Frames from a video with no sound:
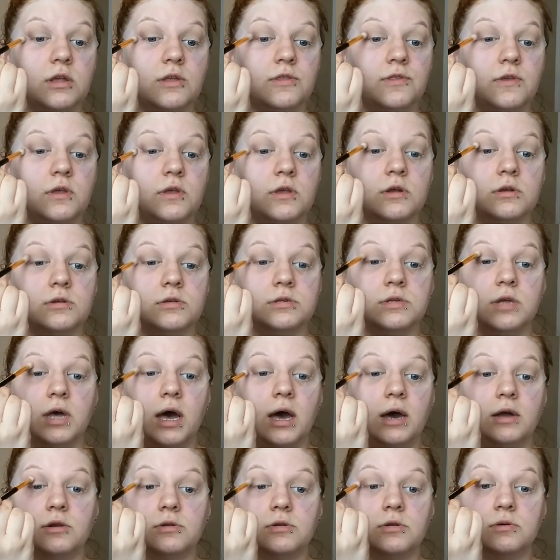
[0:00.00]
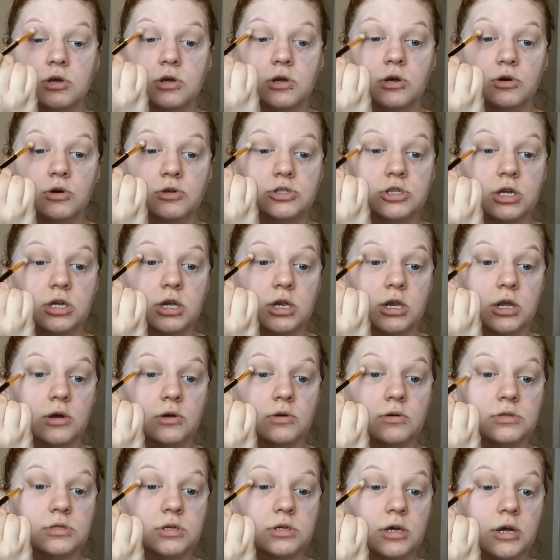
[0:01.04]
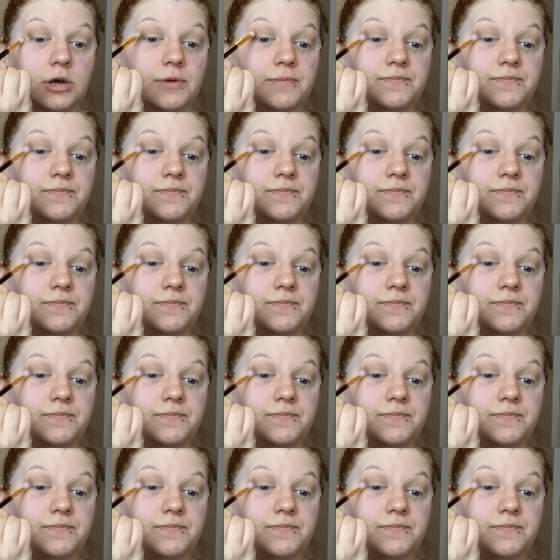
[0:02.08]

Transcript: I think is, I don't know. You could go check it out.